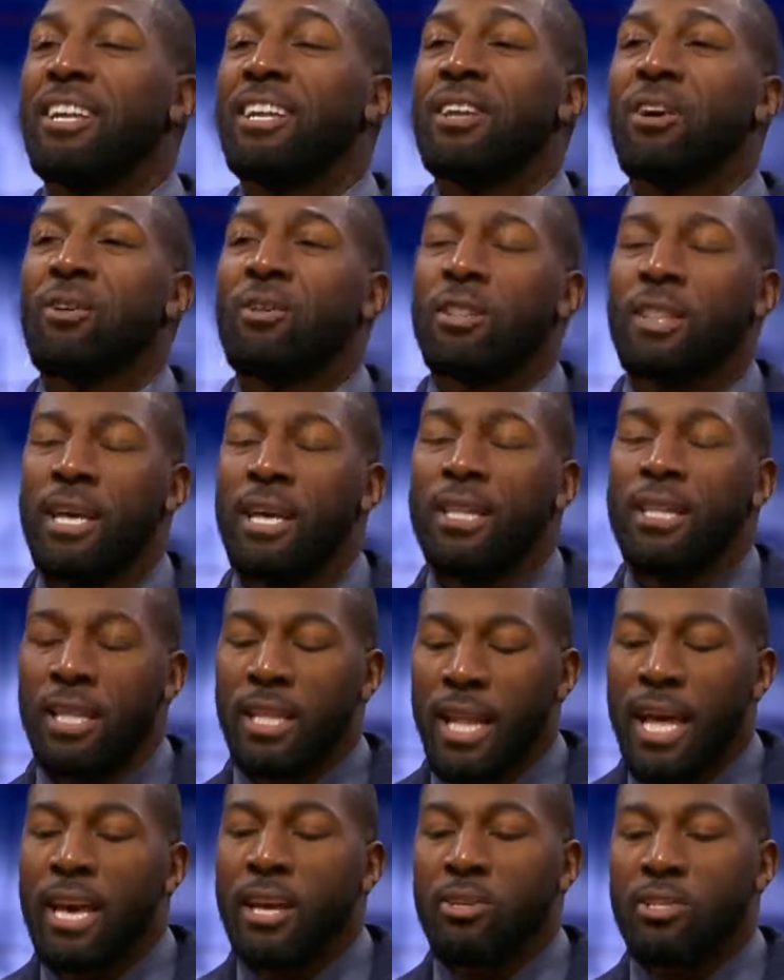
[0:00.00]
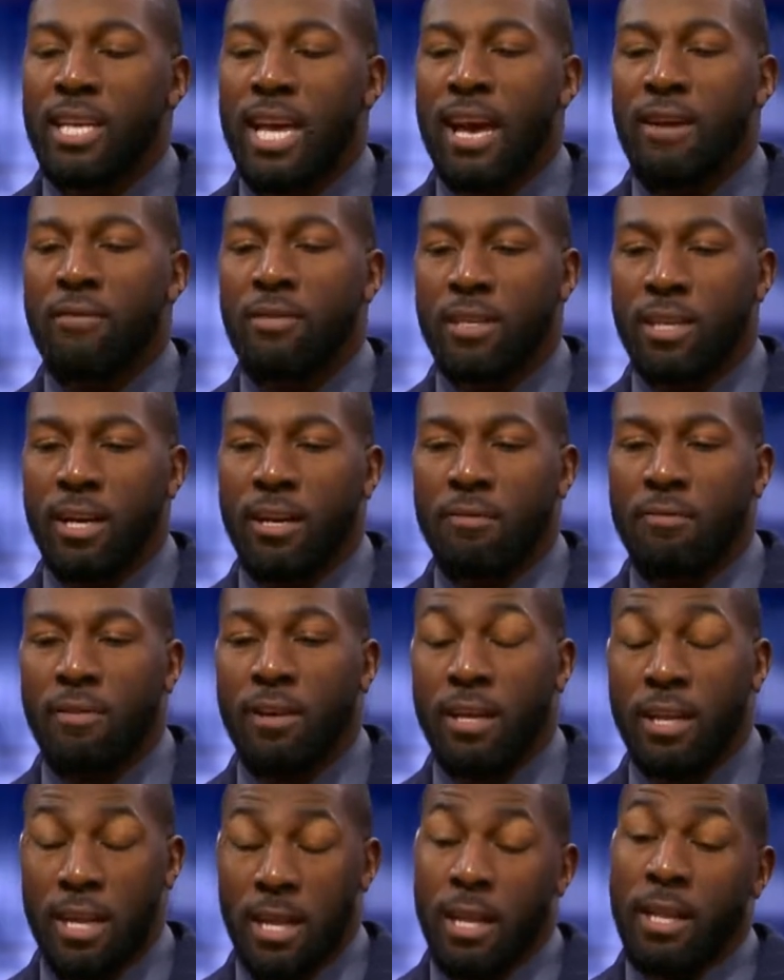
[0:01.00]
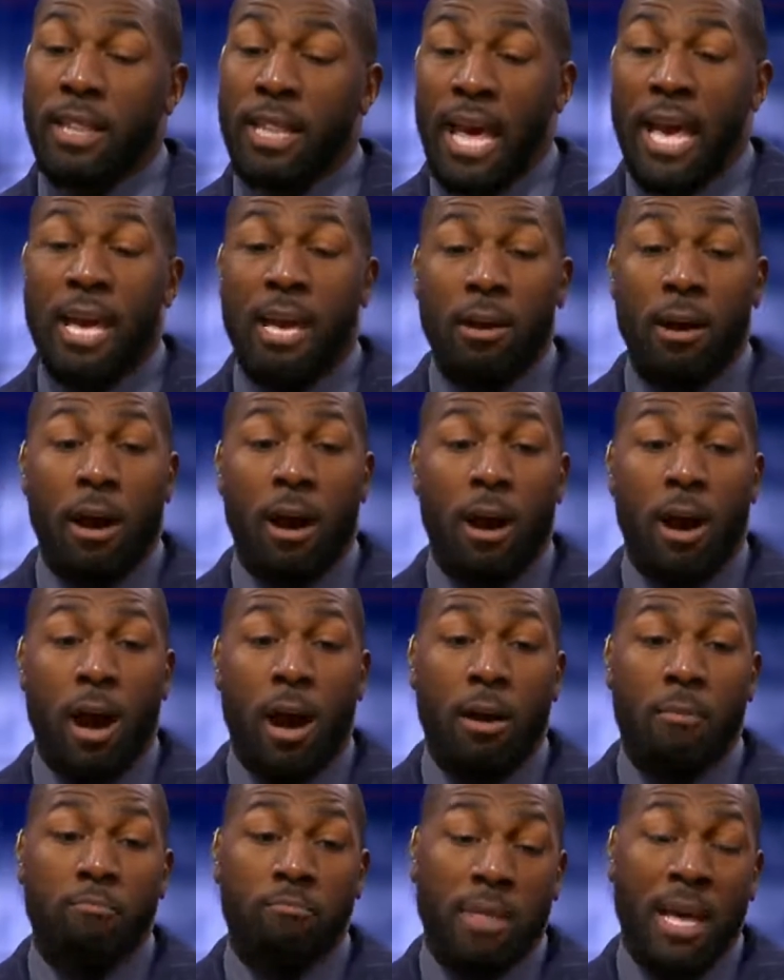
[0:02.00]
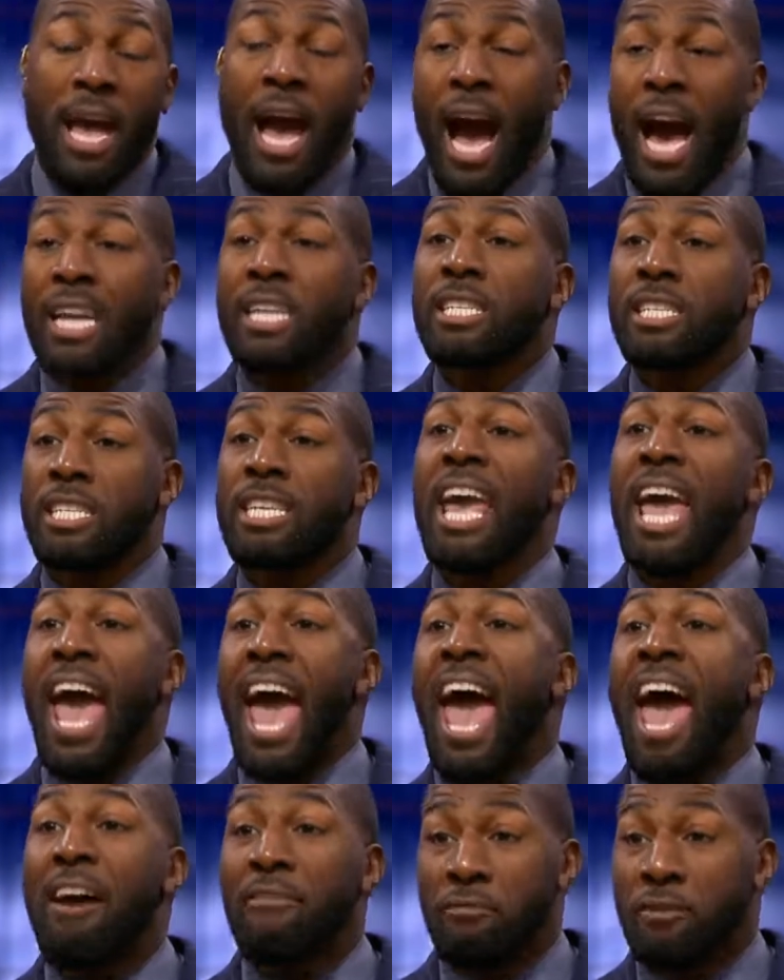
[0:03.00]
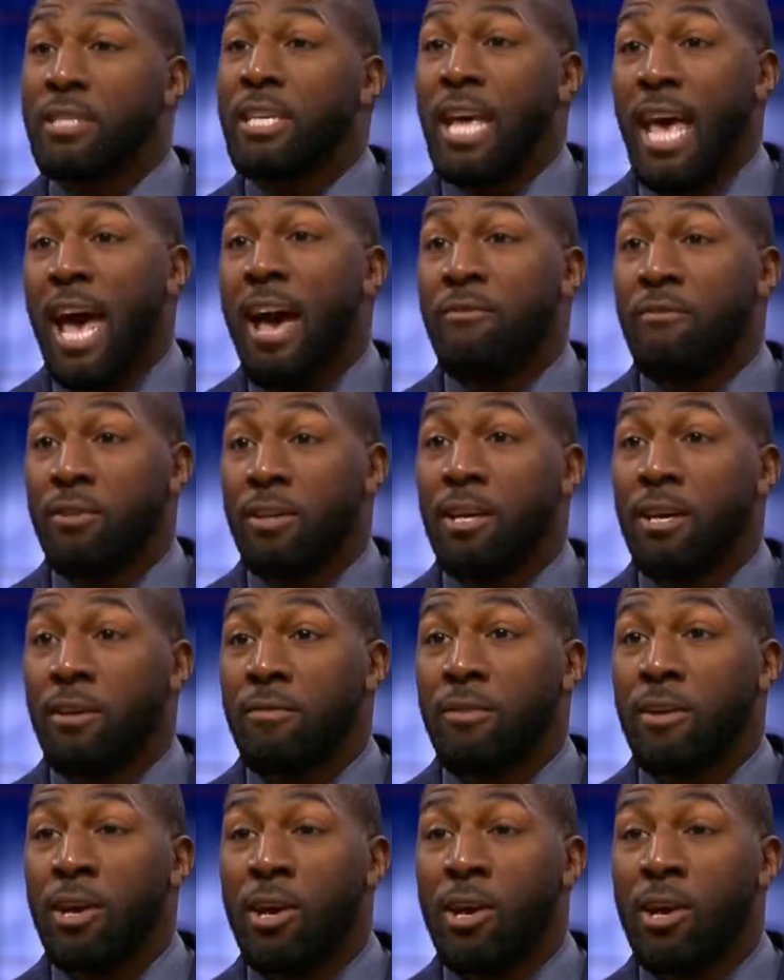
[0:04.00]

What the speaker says: No, the Lakers have enough, and they honestly have to have enough.